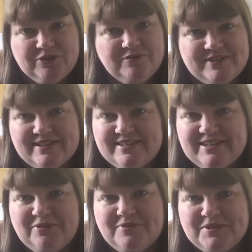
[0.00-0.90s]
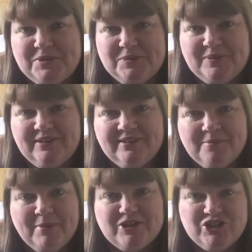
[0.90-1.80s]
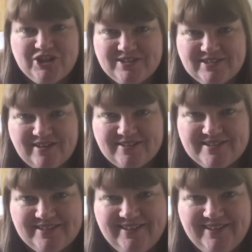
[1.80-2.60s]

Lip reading: obviously is still off school, much to her delight.